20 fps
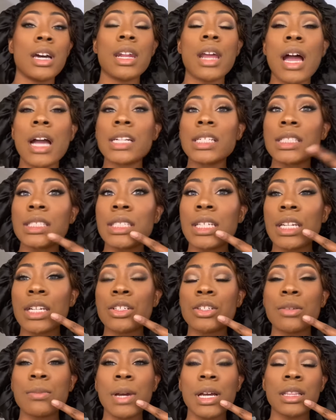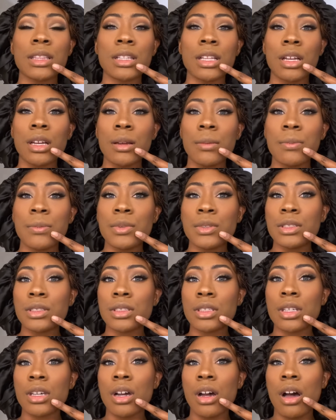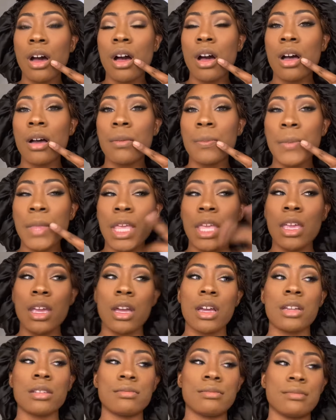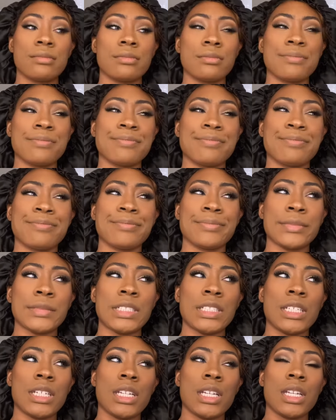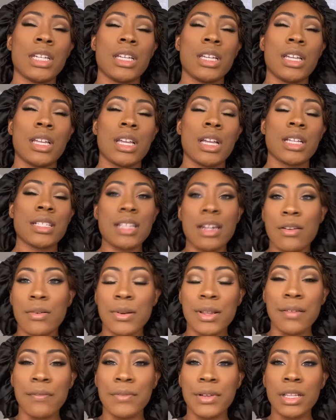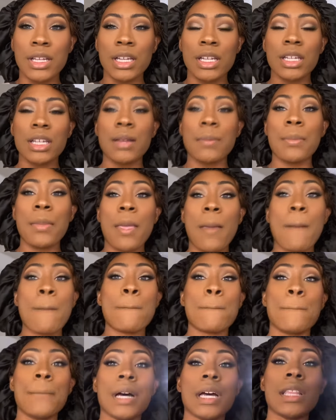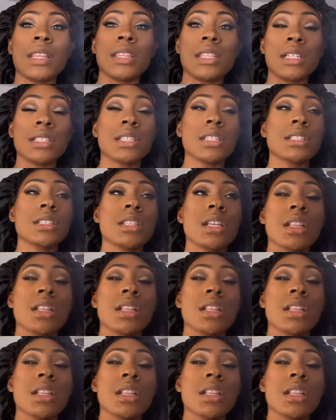I just didn't do my lips yet because I don't really feel like it, but this is the